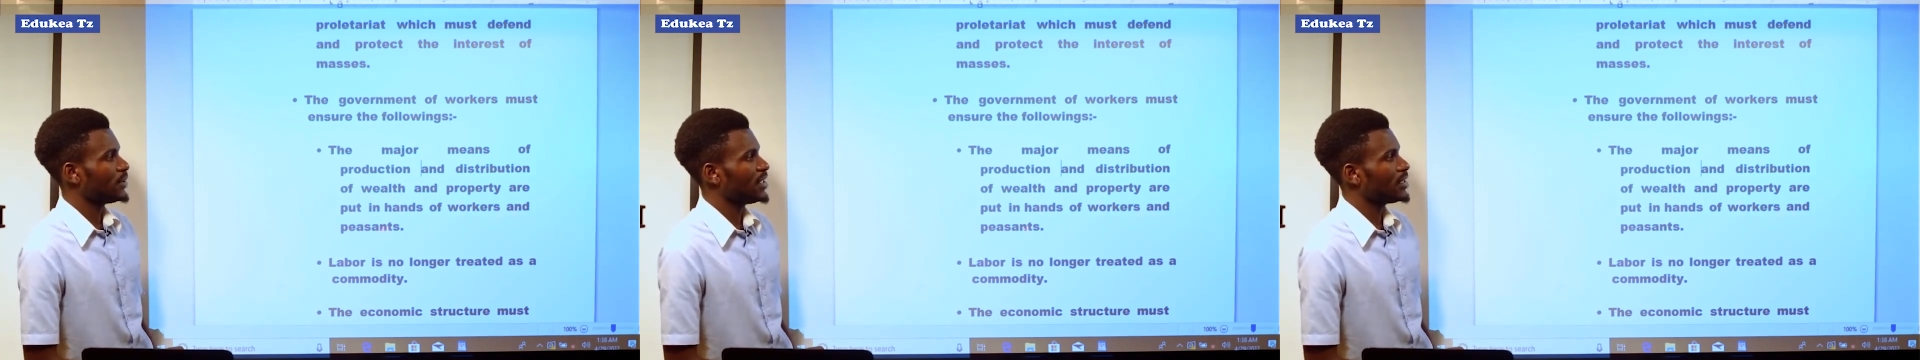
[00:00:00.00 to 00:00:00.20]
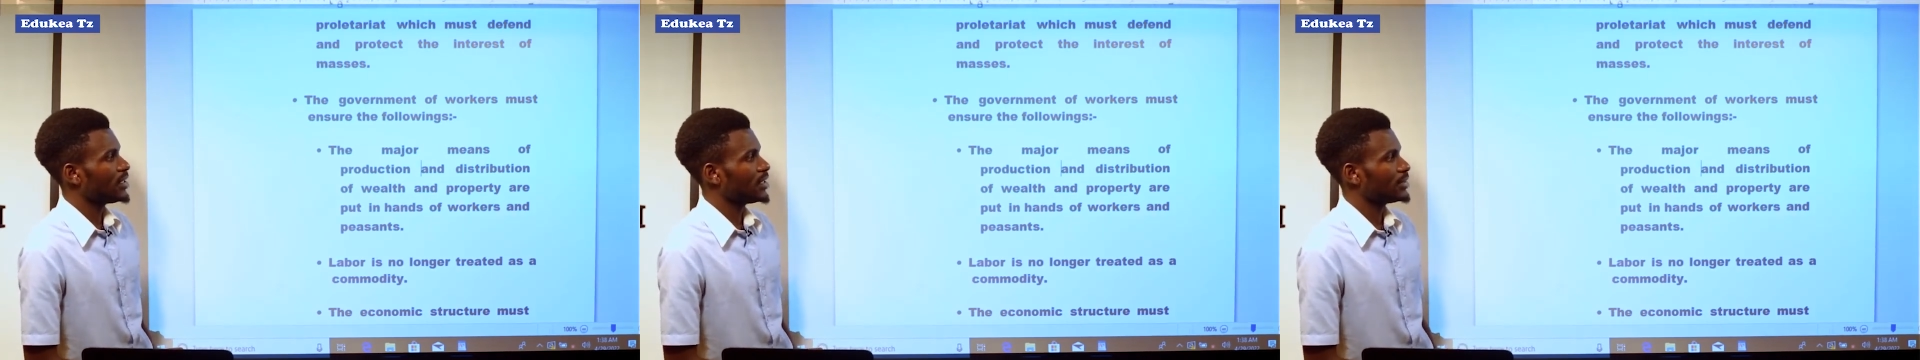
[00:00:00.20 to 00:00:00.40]

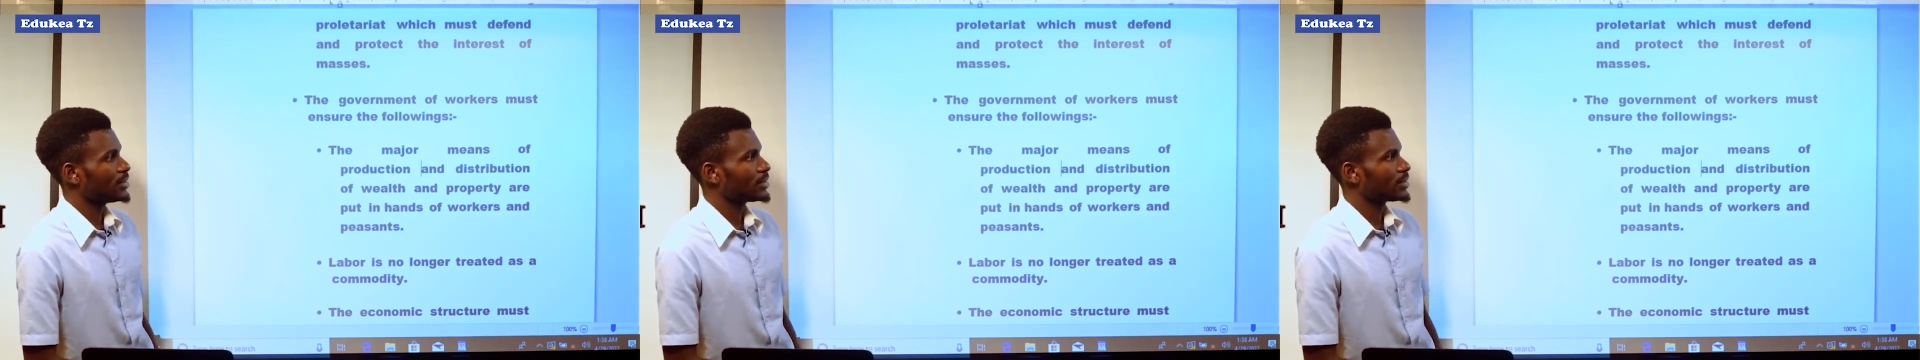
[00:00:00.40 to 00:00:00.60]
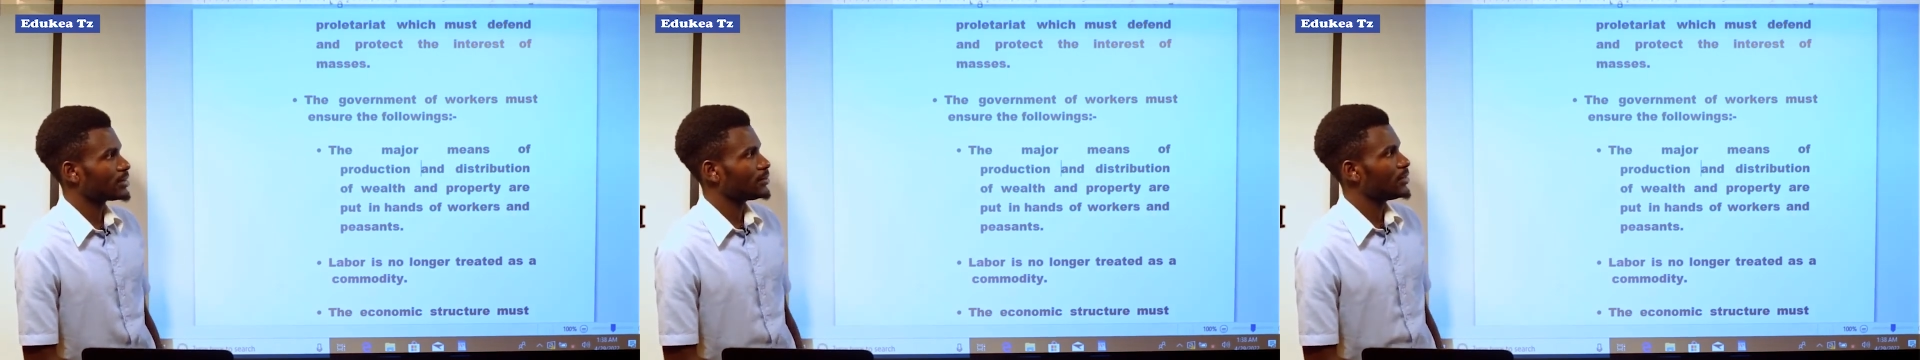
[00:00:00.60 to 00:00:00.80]

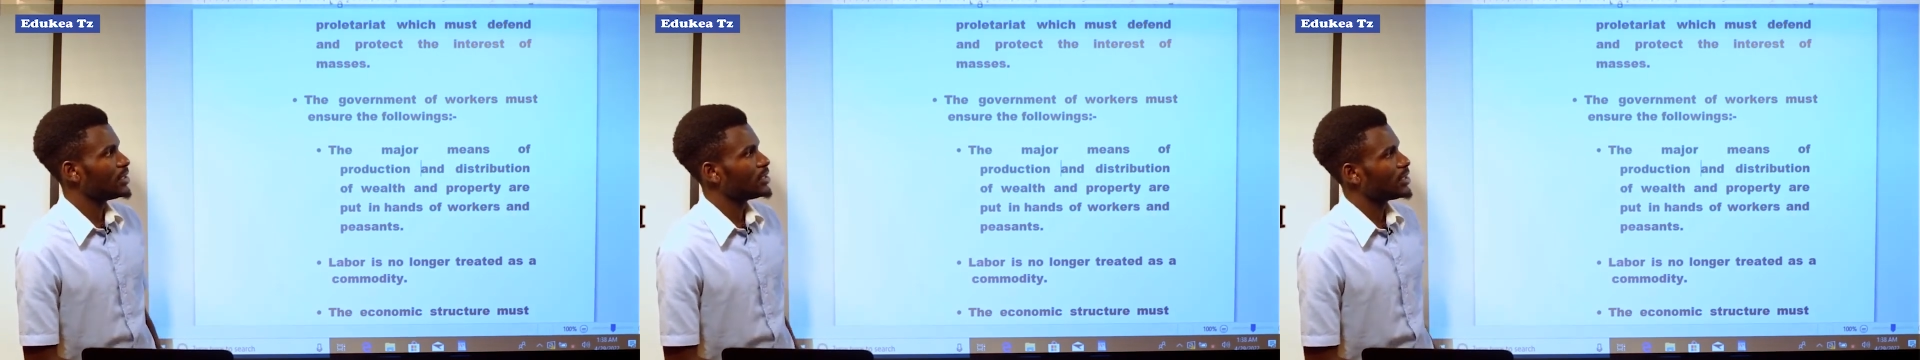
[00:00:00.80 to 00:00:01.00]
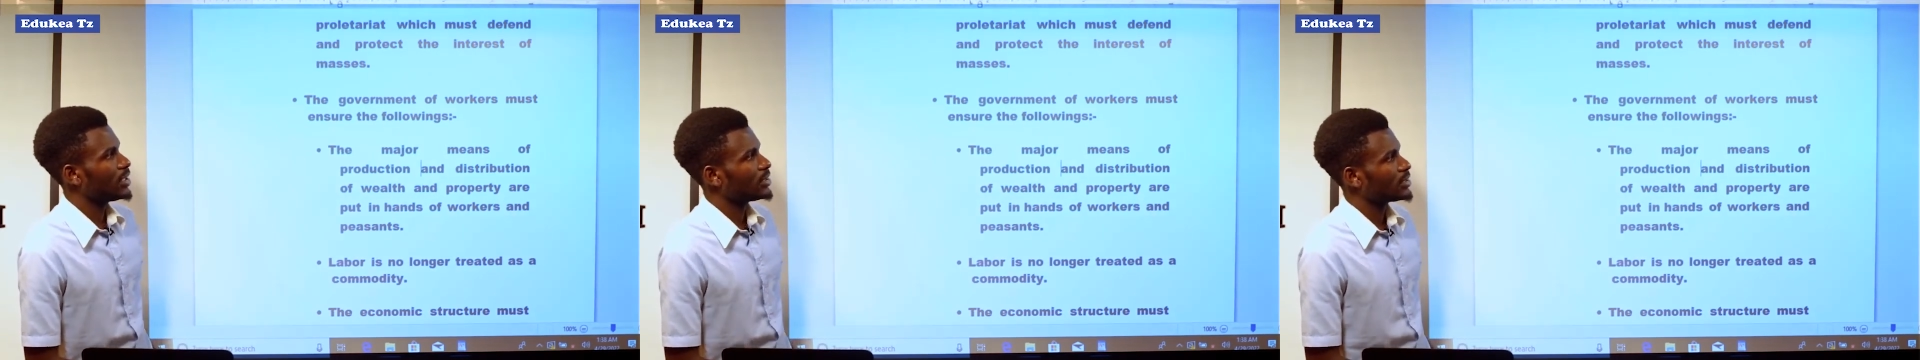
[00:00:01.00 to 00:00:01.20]
peasants. To
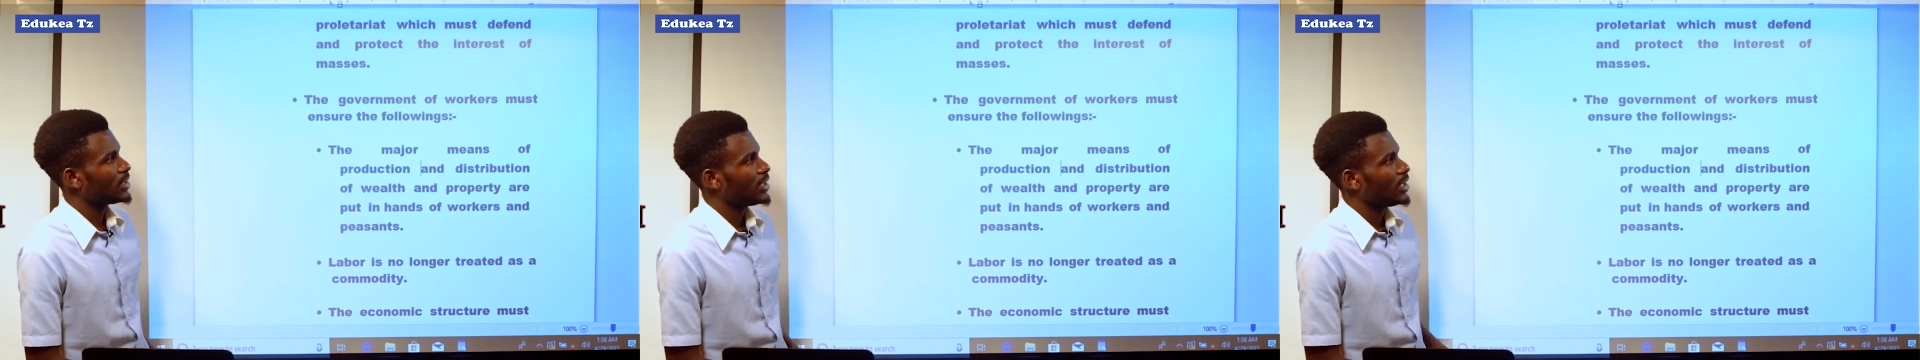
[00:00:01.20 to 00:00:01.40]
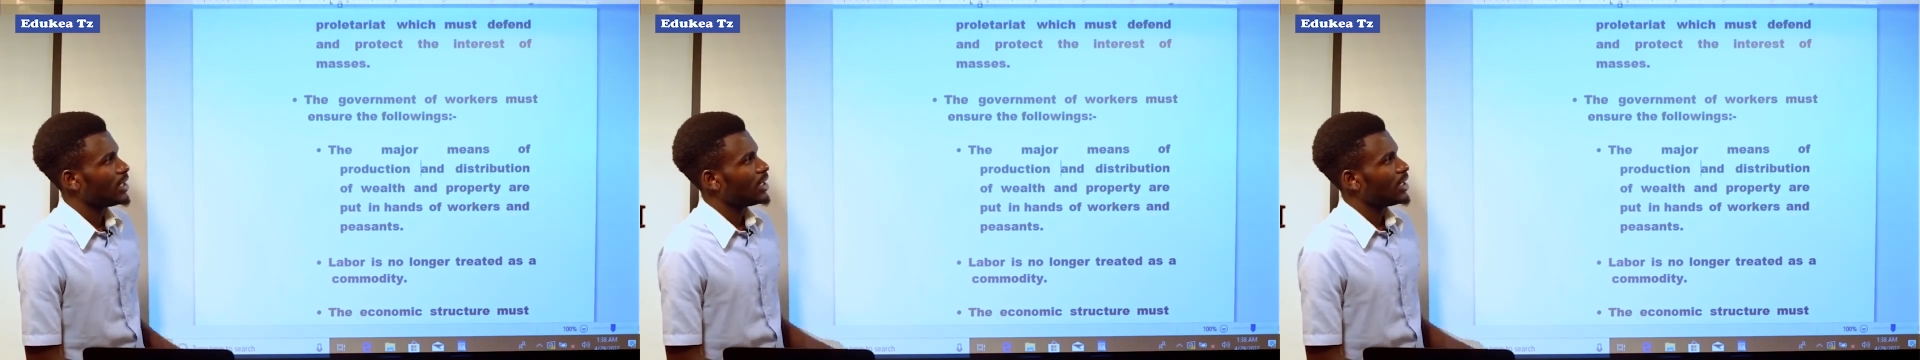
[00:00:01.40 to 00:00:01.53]
mean that